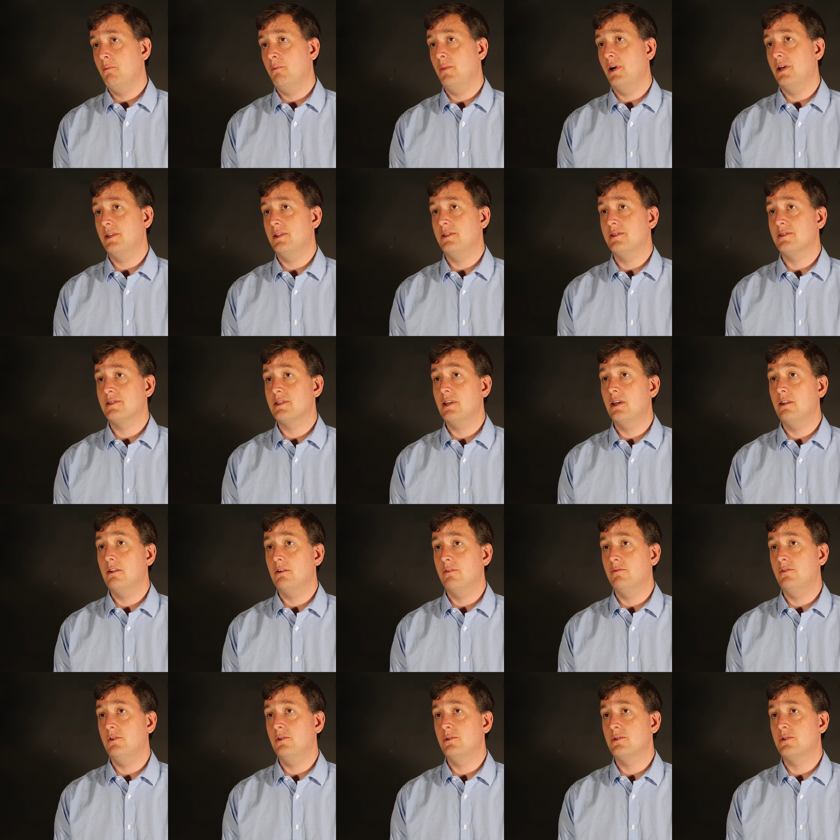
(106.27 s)
But instead
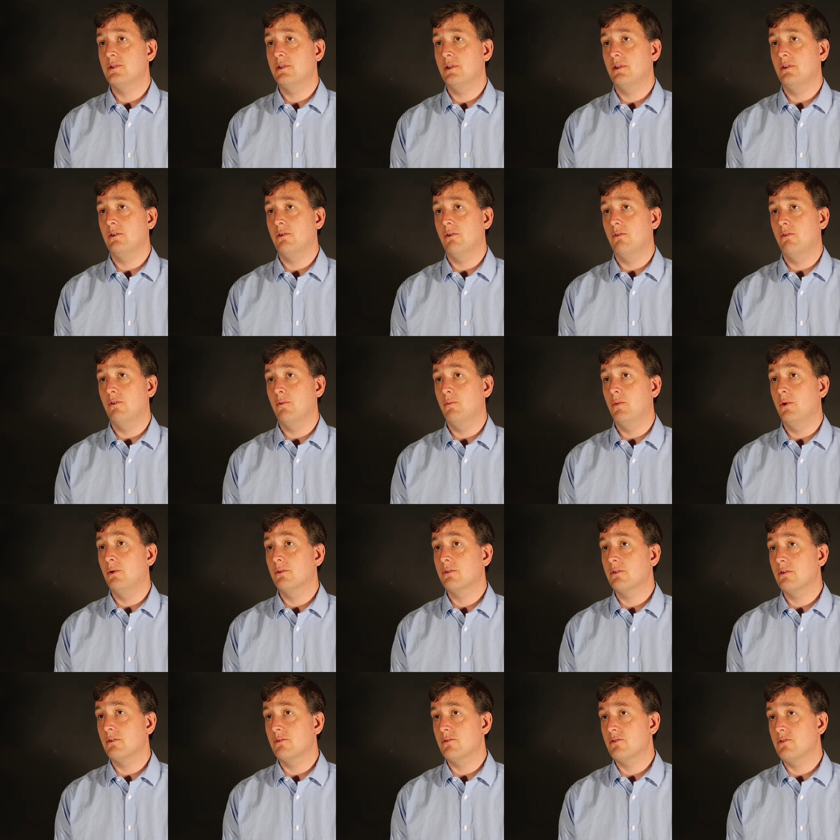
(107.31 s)
of using your
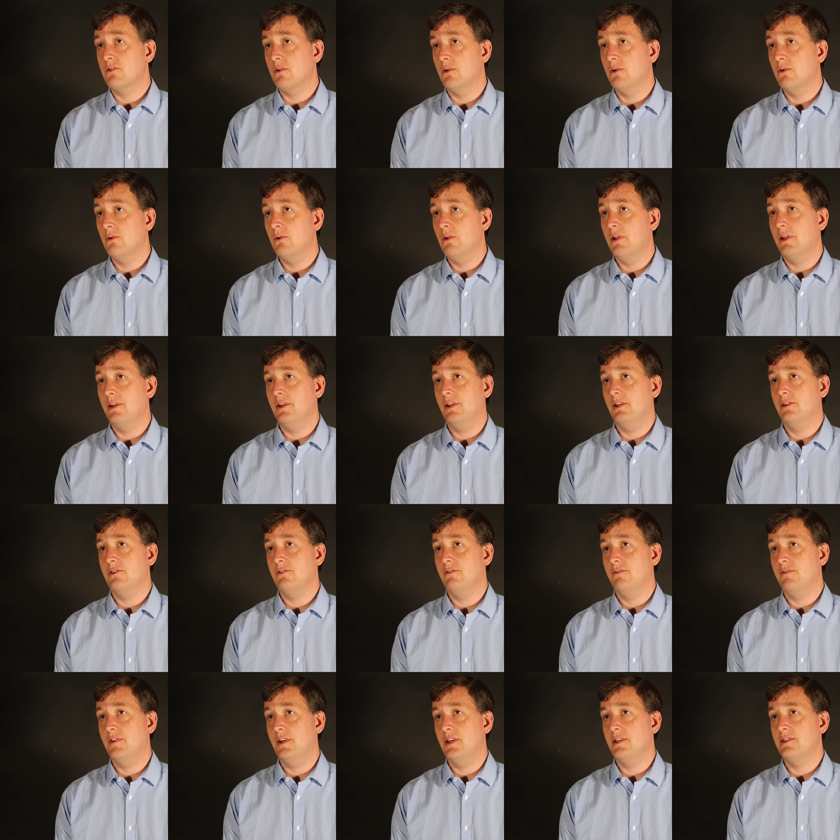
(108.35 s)
remote control and
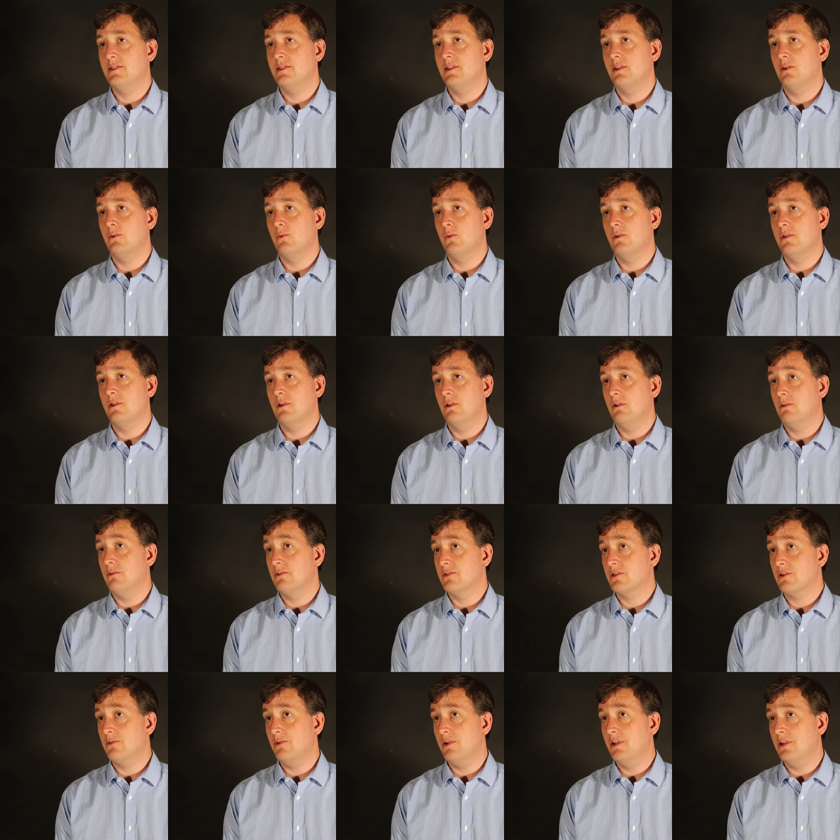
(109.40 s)
interfacing with an
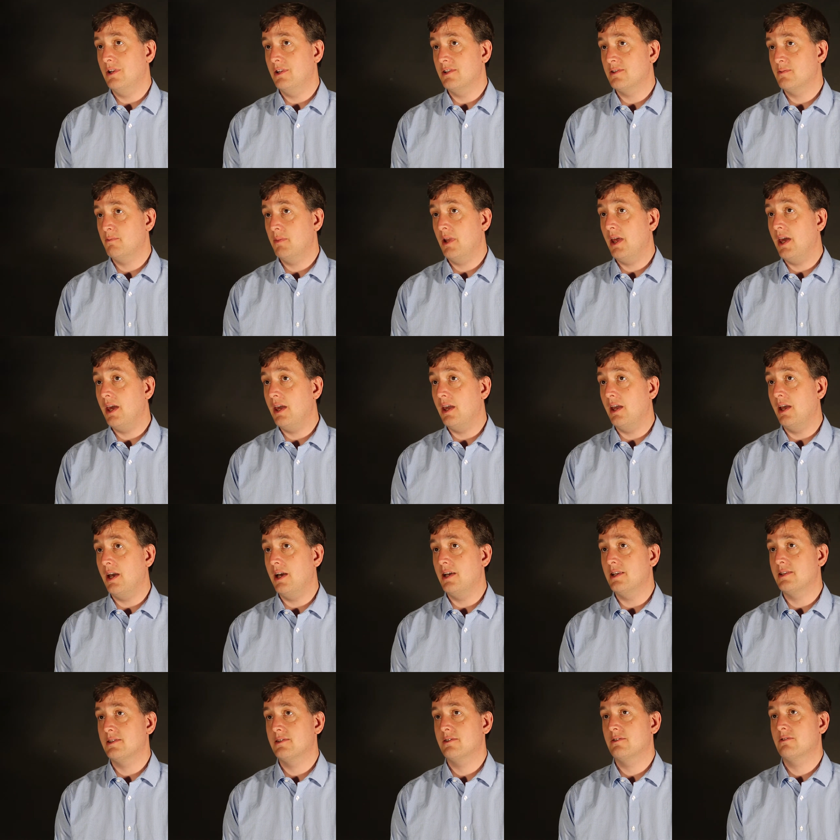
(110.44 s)
on-screen display
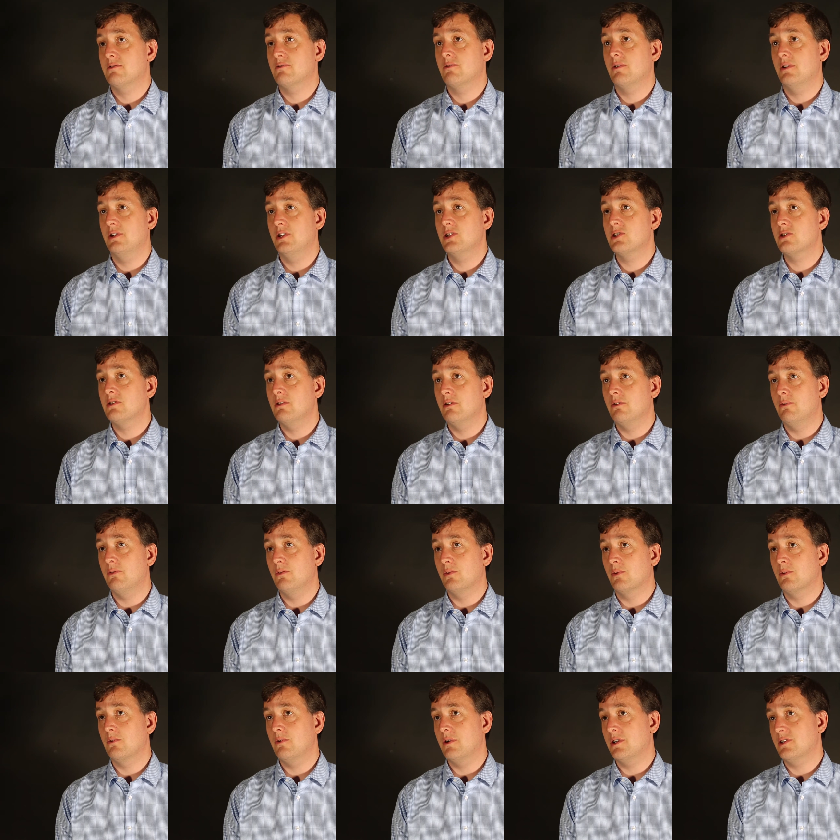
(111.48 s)
as traditional
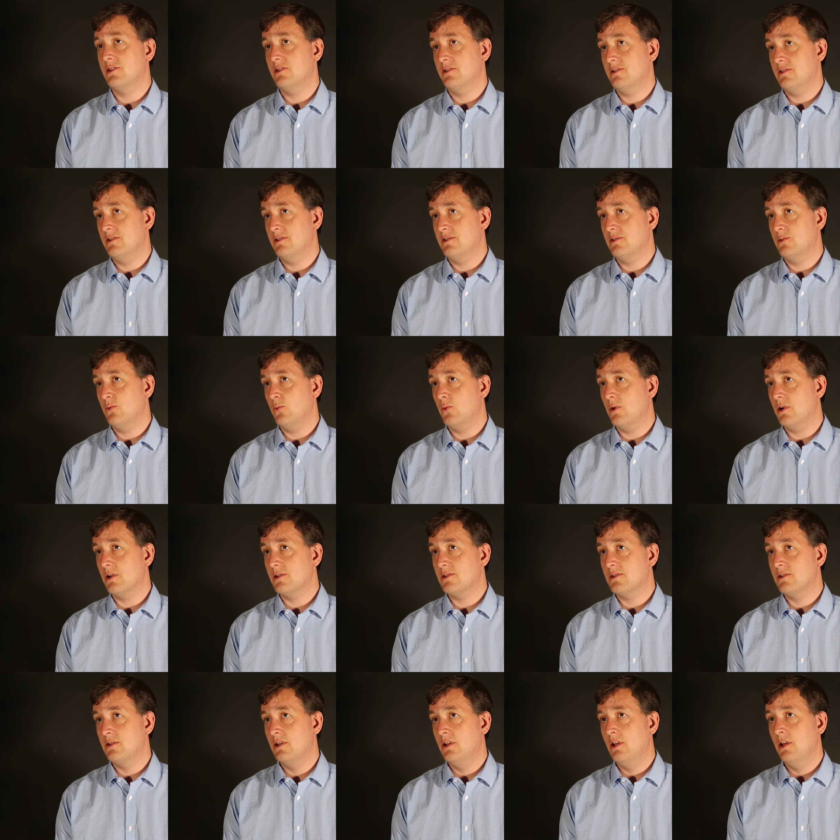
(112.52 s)
room correction system
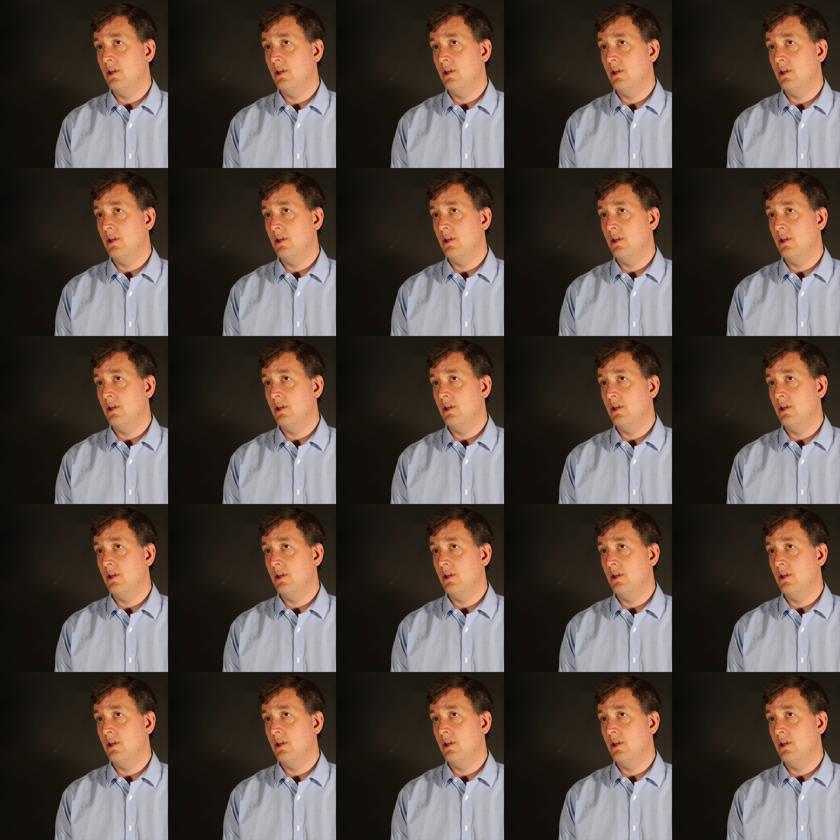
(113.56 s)
works,